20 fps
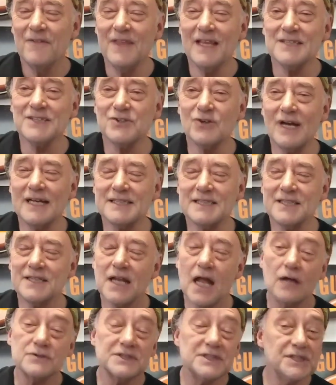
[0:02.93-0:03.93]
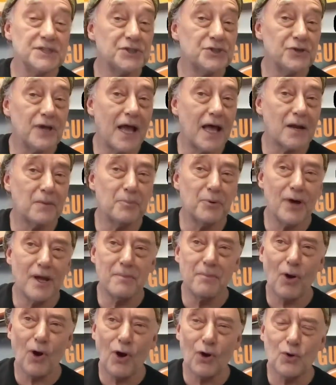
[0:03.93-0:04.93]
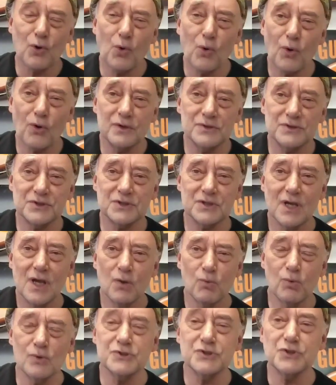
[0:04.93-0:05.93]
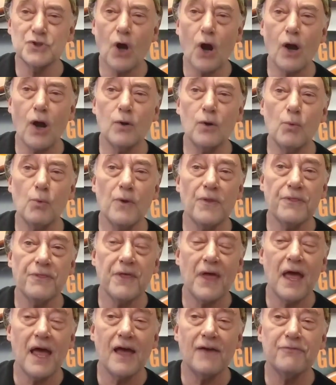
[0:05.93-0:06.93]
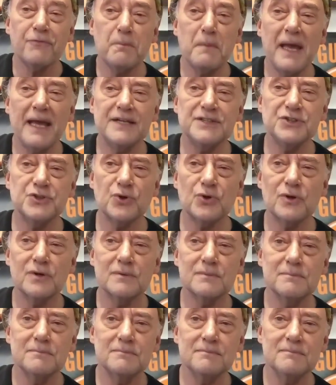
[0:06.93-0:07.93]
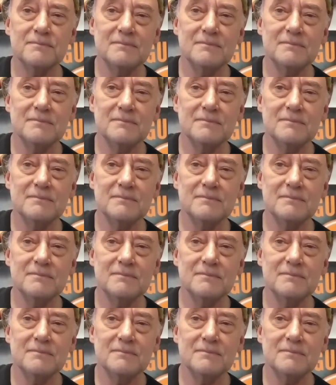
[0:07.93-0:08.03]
In this lesson, I'll teach you how to play bar chords. We'll start with the F major.